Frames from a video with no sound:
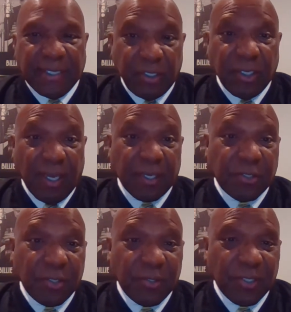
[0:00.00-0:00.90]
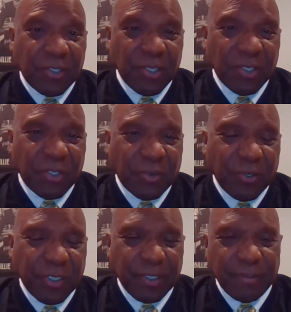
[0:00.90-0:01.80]
yes, in this
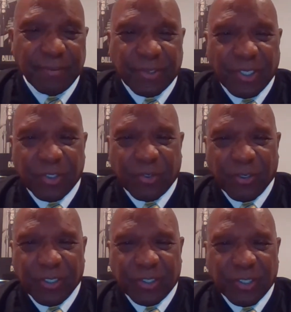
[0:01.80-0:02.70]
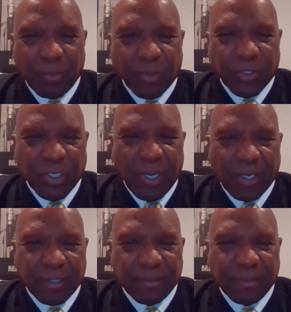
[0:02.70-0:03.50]
history, century, some were shocked.